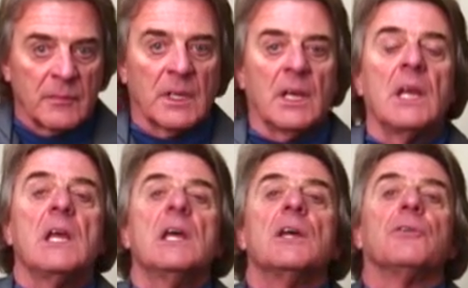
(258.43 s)
Okay,
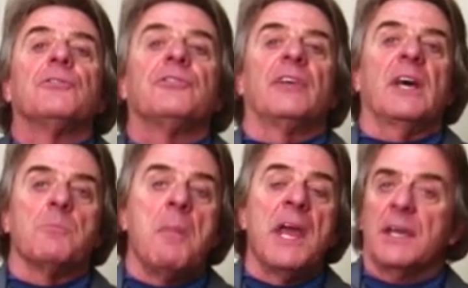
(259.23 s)

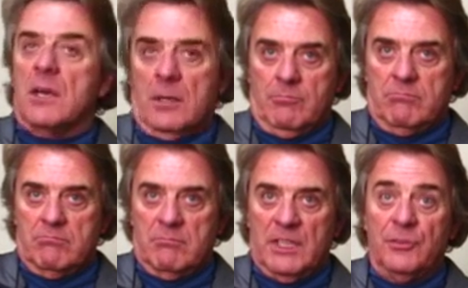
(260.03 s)
set
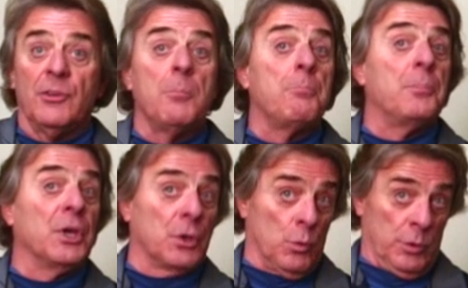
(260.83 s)
makeup is a
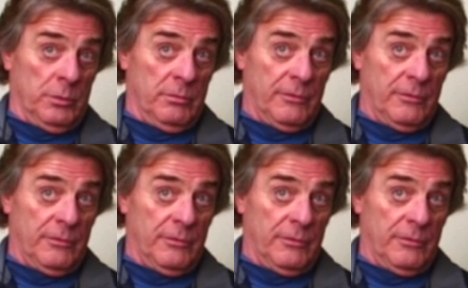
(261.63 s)
big one